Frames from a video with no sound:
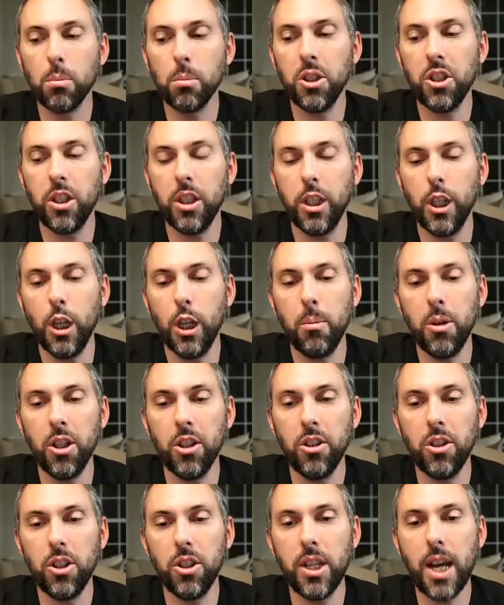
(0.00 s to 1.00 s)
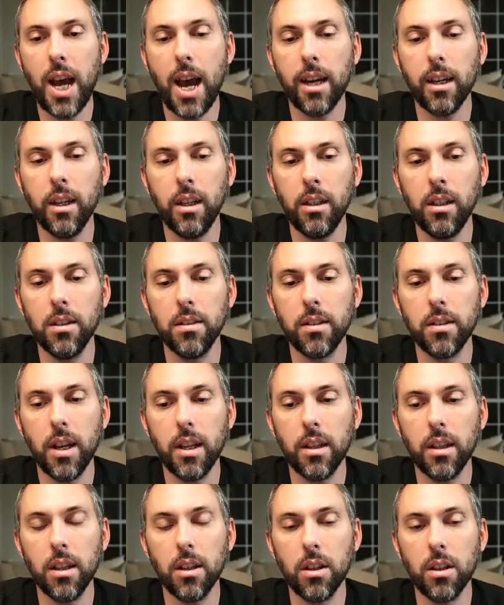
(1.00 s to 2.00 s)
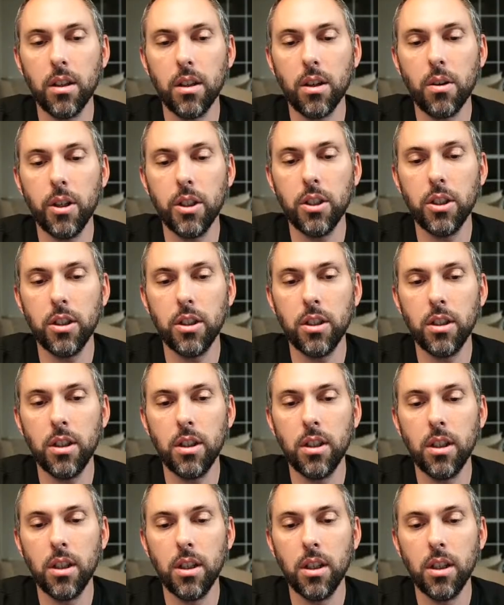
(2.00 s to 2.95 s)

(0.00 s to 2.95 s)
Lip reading: machine image tagging, is that the question?